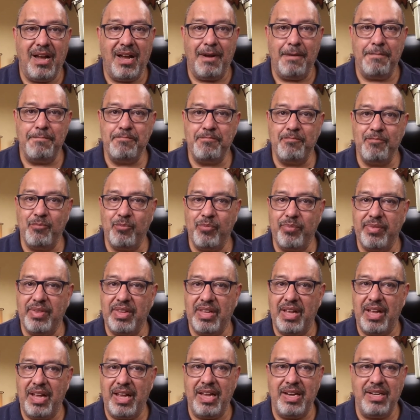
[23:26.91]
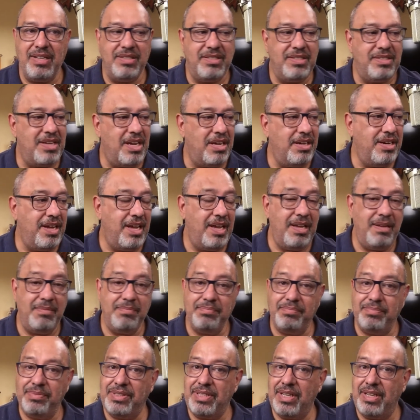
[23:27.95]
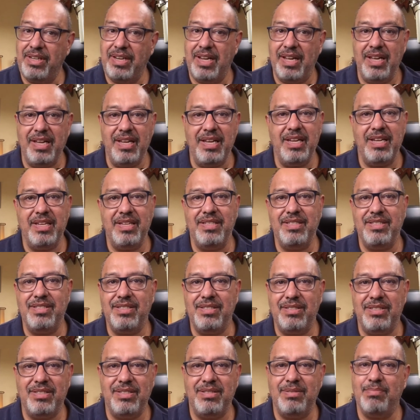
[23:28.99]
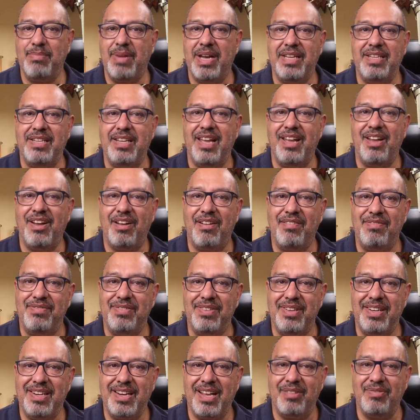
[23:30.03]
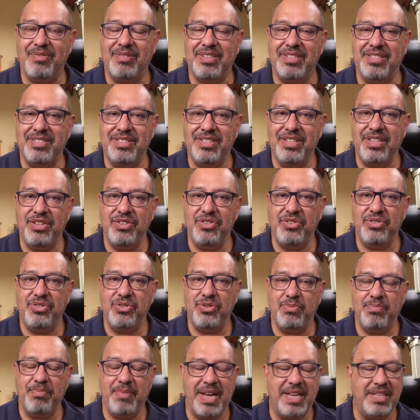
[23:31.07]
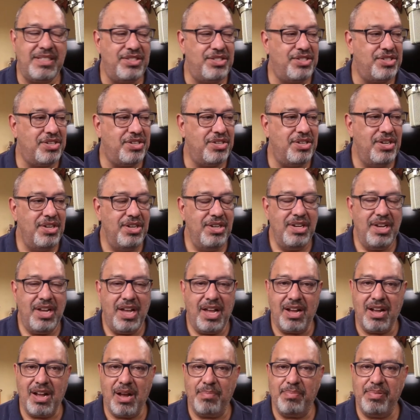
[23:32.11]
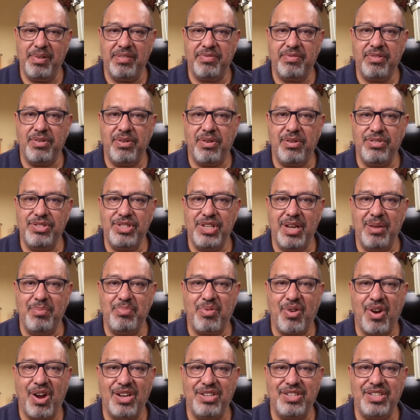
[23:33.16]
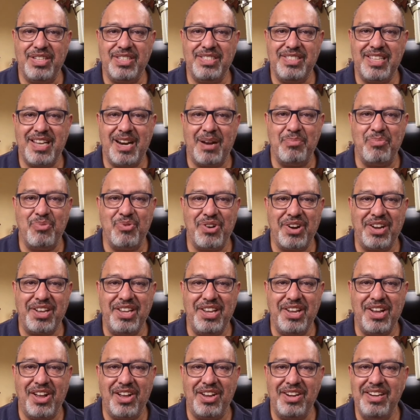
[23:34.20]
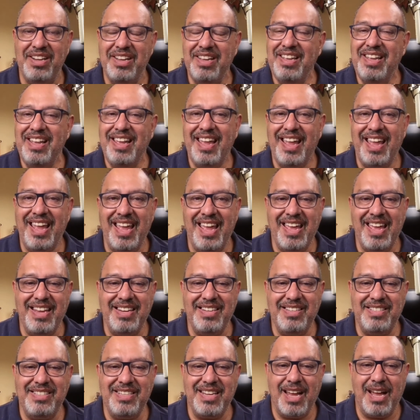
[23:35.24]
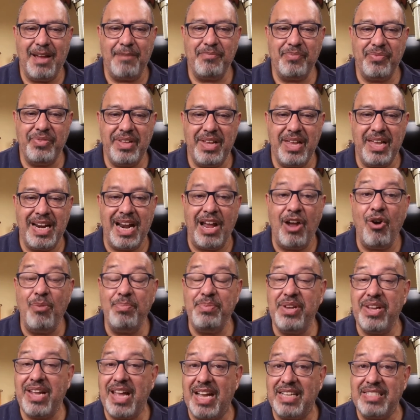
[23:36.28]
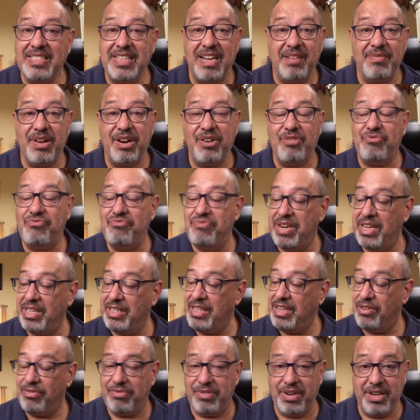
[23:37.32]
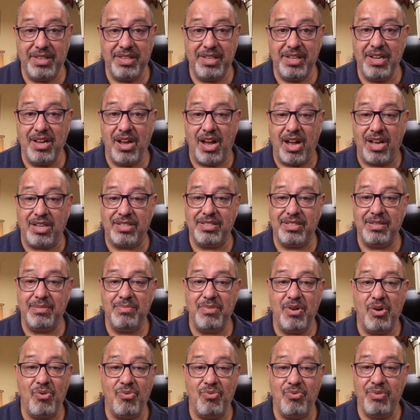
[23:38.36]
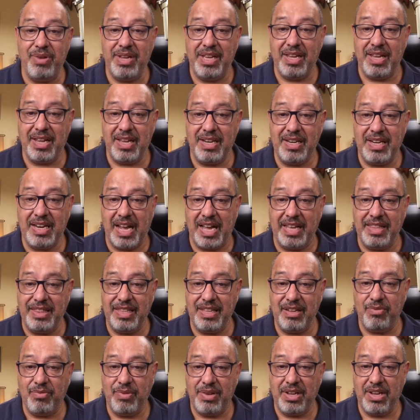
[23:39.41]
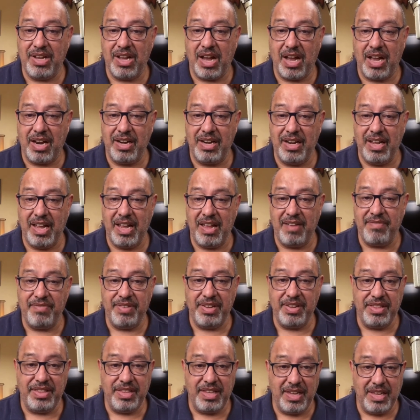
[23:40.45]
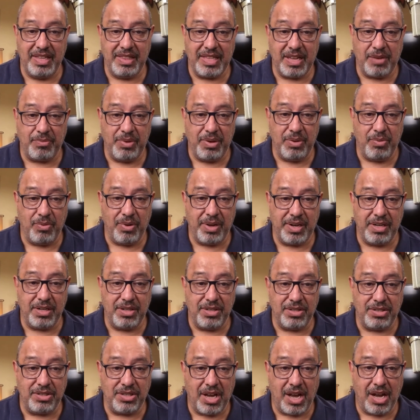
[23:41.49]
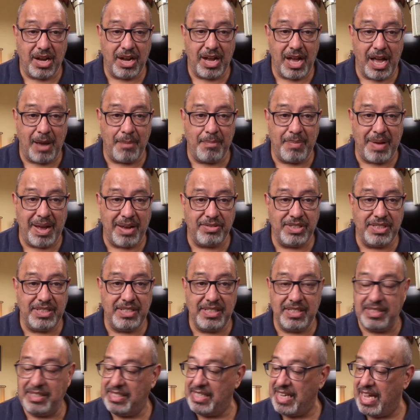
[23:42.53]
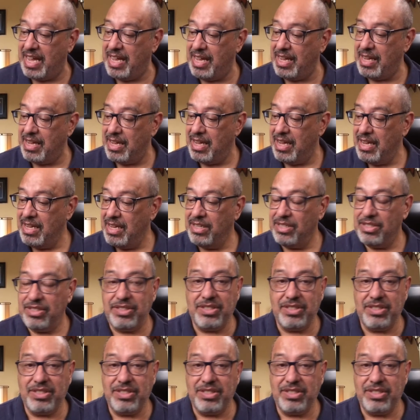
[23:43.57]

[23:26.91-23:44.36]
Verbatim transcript: Um, and Sunday, Sunday is my day off, and I'll continue to master a couple of crochet projects that I'm working on. And um, and I hope you guys have a really really awesome weekend. I think we got everything that we wanted to talk about today.